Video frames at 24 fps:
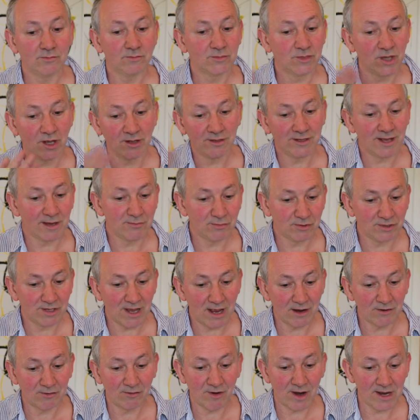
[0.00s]
turntables
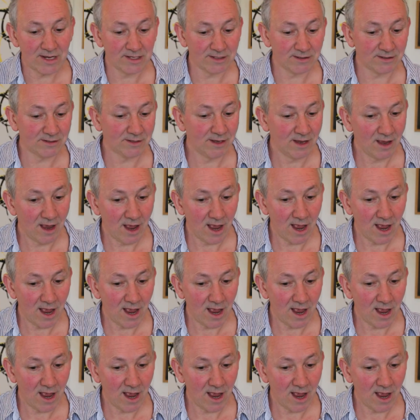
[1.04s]
sound great,